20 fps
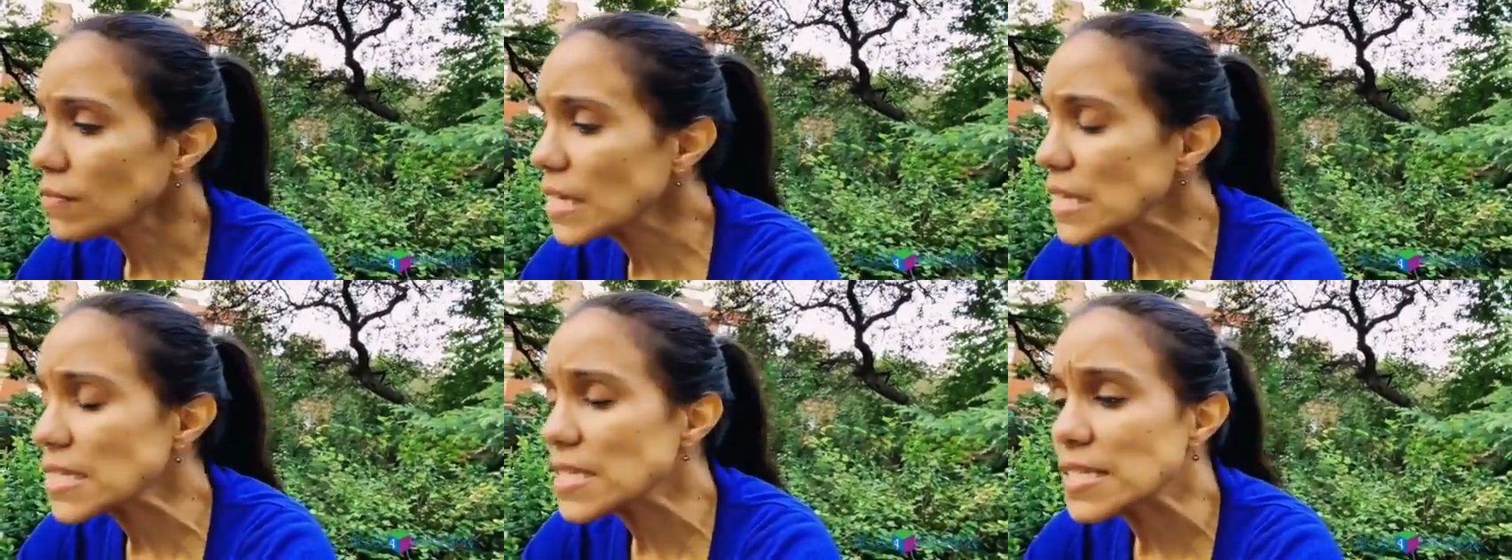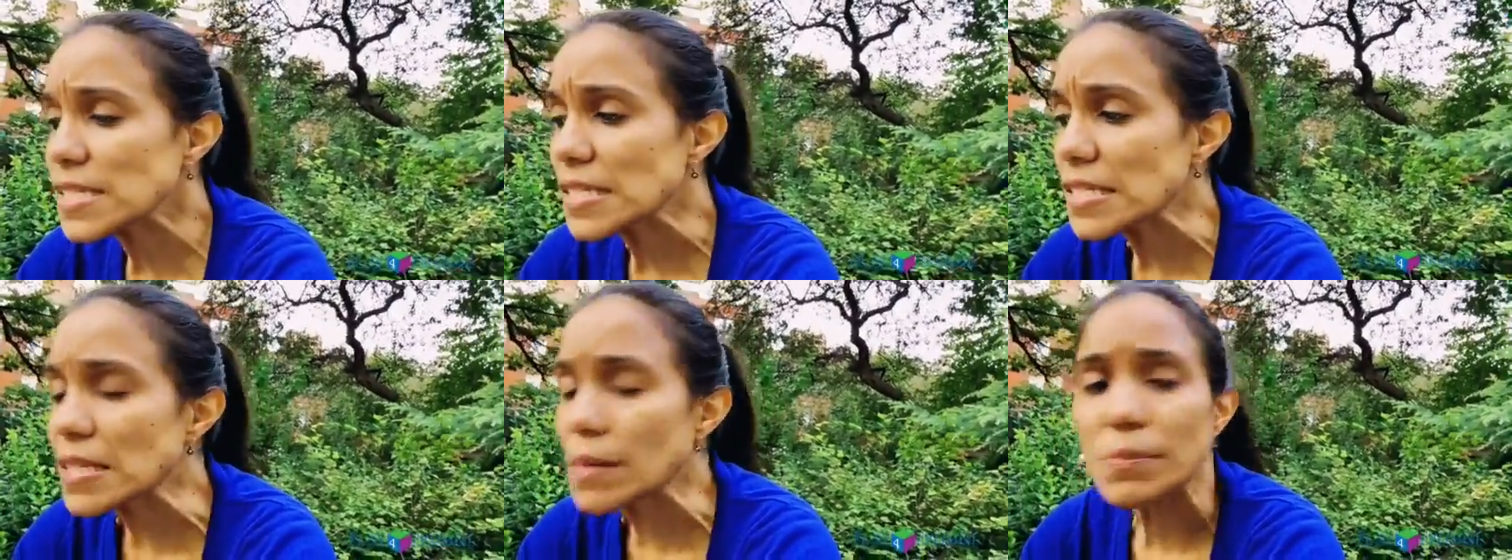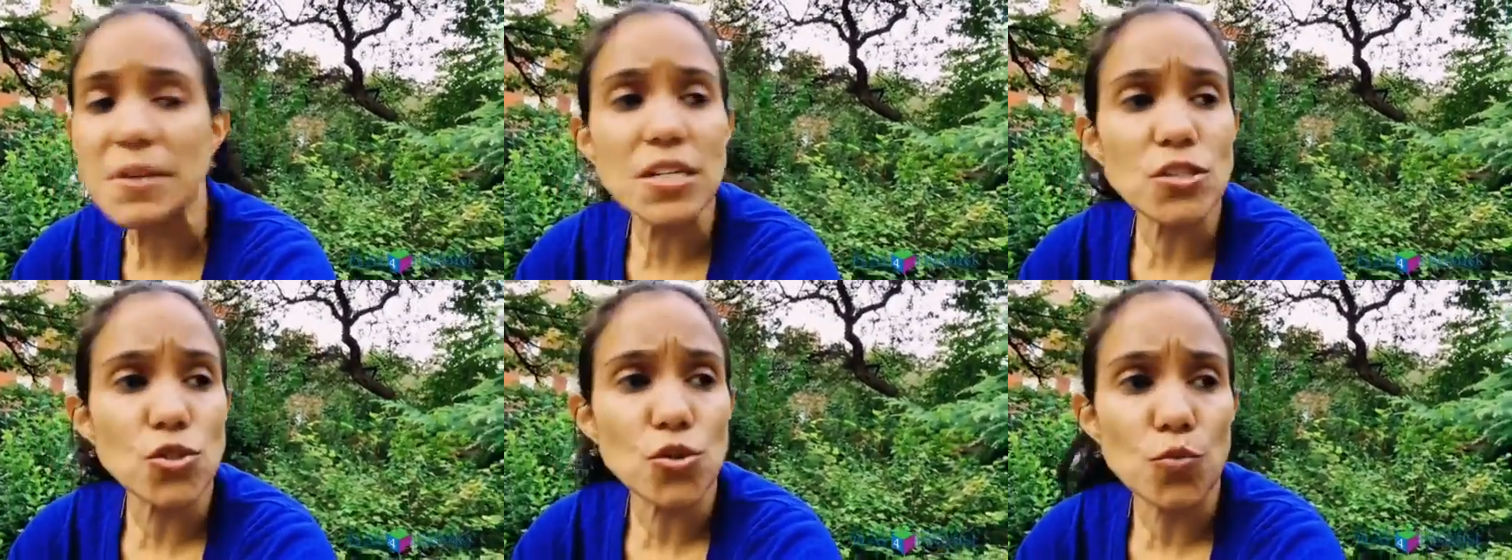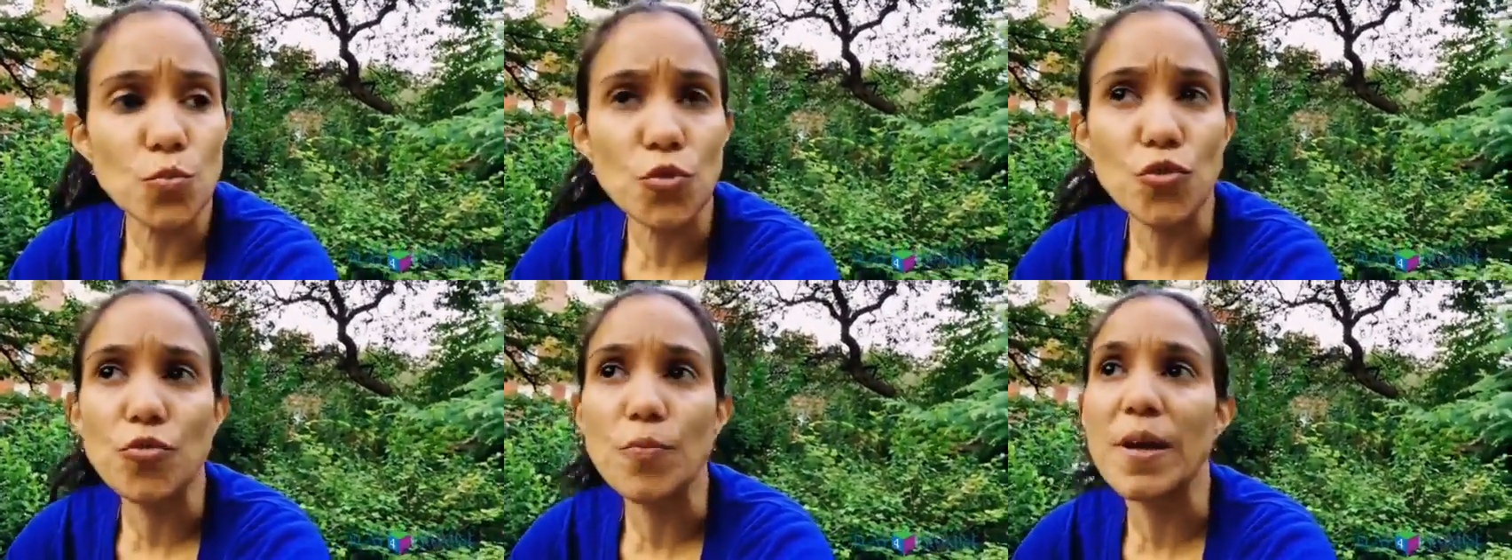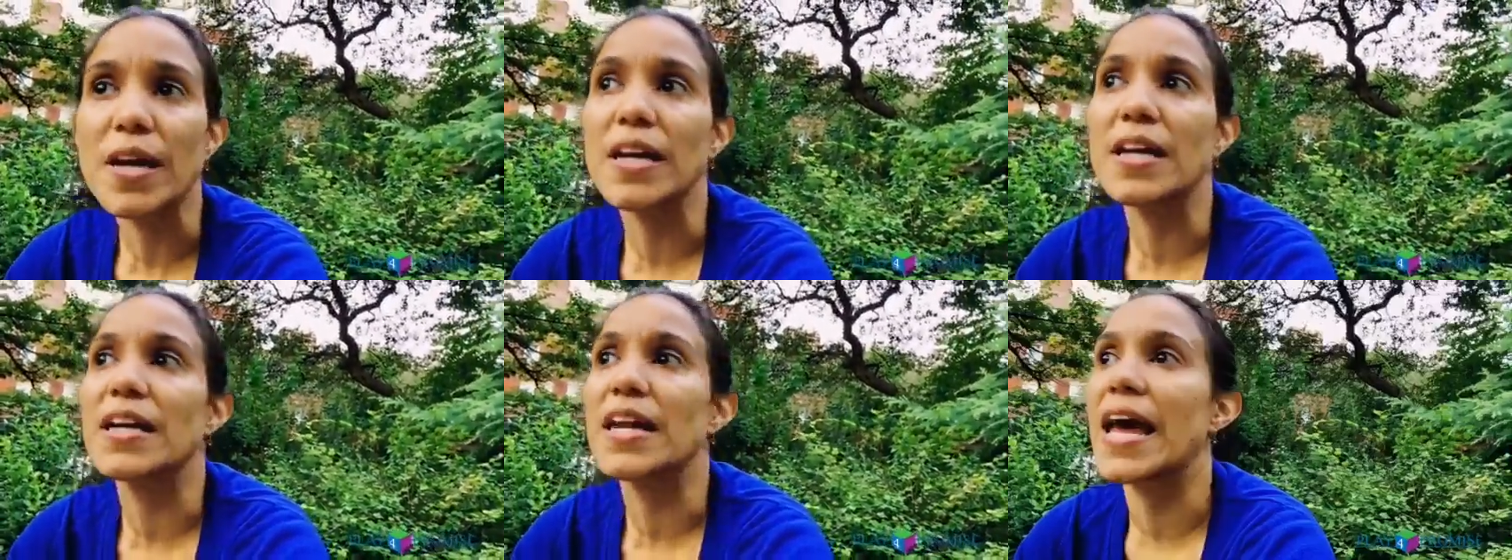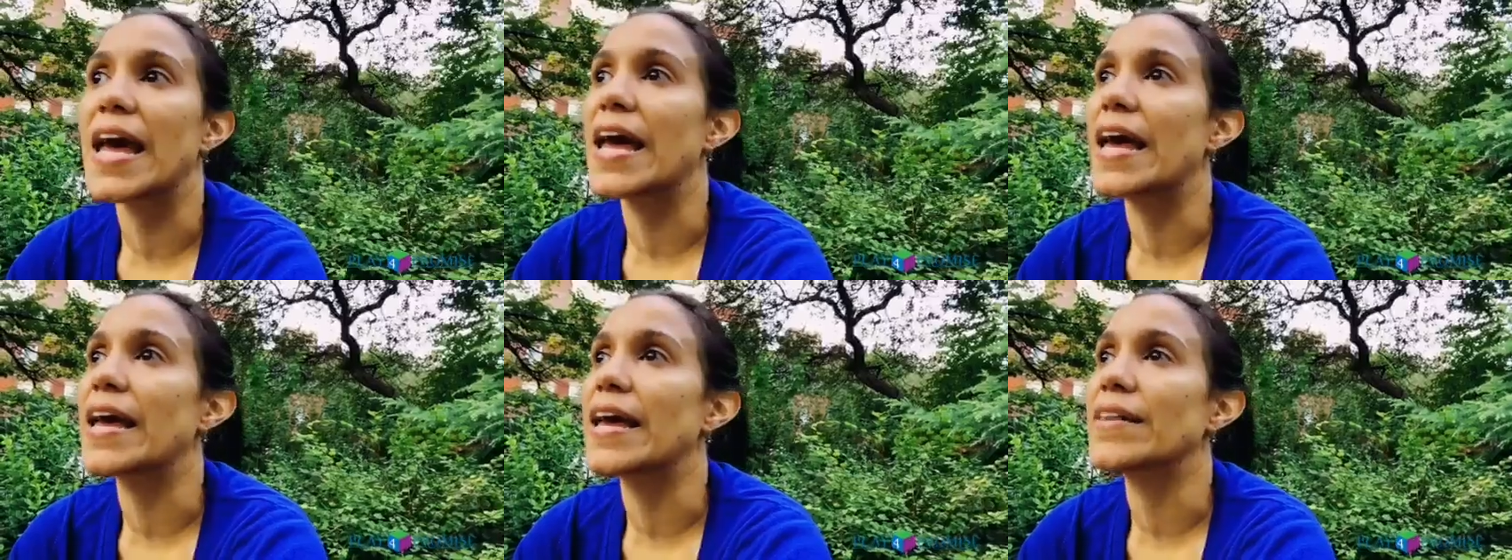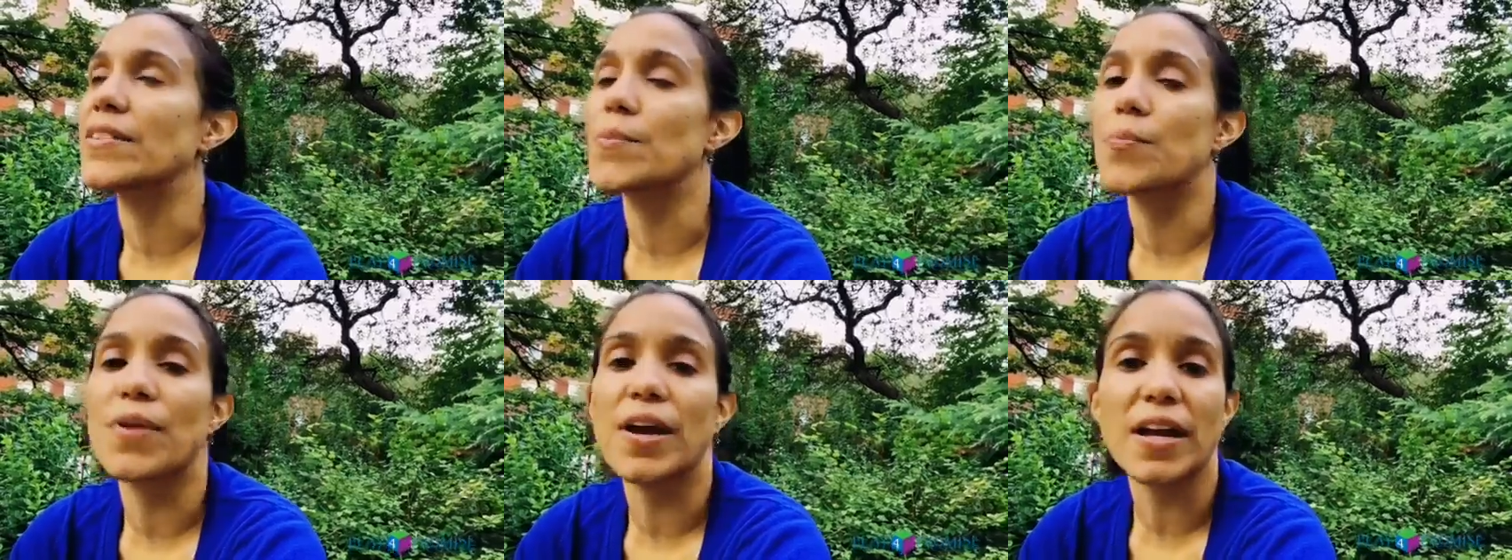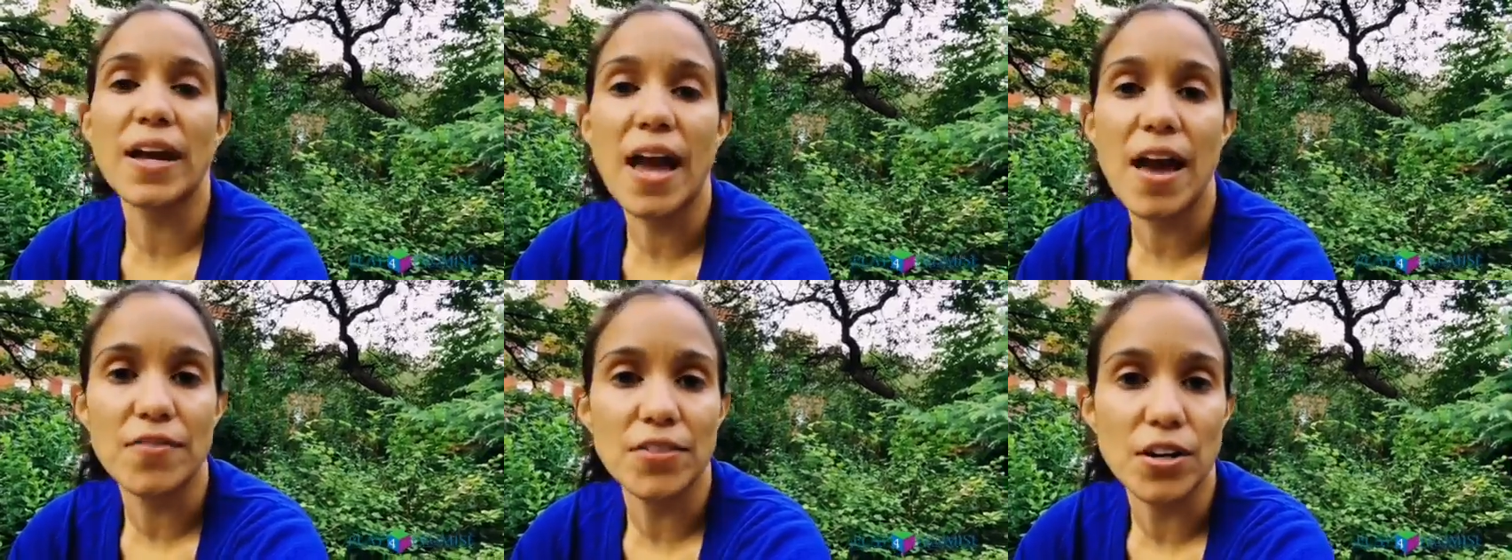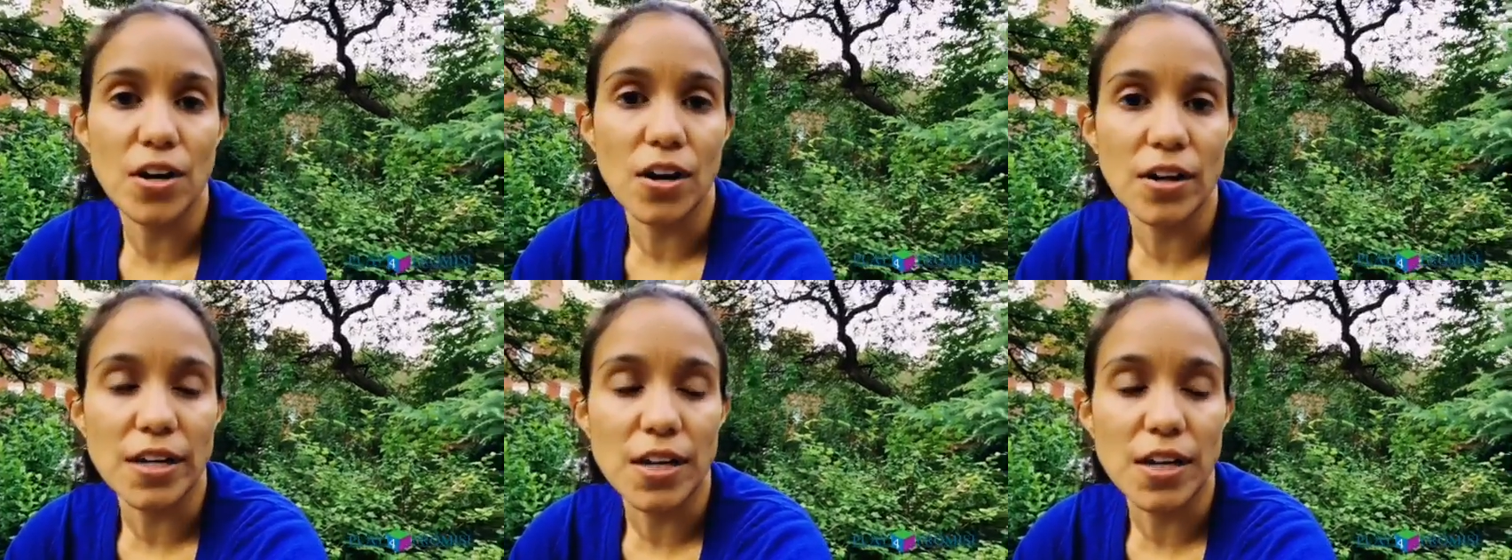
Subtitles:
Since the Me Too movement and the Brett Kavanaugh